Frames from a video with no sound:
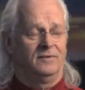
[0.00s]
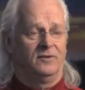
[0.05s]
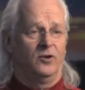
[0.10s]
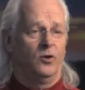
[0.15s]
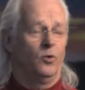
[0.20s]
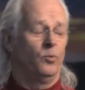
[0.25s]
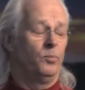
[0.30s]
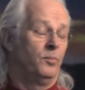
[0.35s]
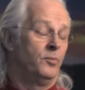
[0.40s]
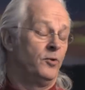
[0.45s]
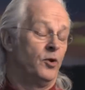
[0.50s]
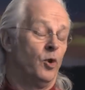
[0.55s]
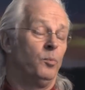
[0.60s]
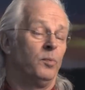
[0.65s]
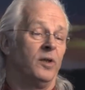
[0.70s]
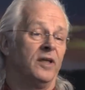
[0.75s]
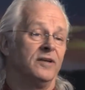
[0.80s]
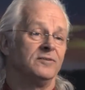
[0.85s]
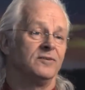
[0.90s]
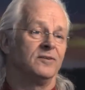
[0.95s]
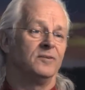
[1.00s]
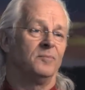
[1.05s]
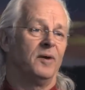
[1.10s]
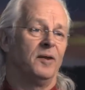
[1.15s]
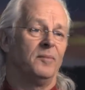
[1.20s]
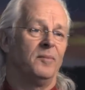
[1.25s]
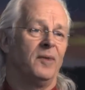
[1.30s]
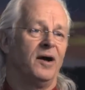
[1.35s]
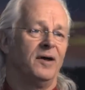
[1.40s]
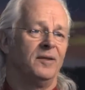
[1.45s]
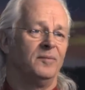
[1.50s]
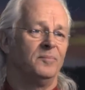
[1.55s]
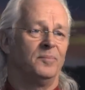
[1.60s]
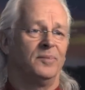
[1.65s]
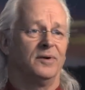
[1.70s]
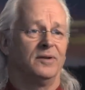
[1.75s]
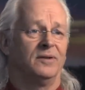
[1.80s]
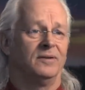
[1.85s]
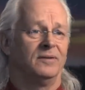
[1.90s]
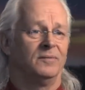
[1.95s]
no, no place in my mind,
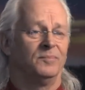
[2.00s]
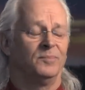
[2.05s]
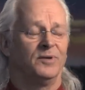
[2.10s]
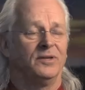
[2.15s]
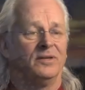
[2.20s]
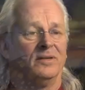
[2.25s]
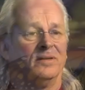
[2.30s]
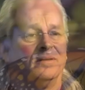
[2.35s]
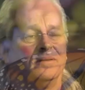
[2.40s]
but, but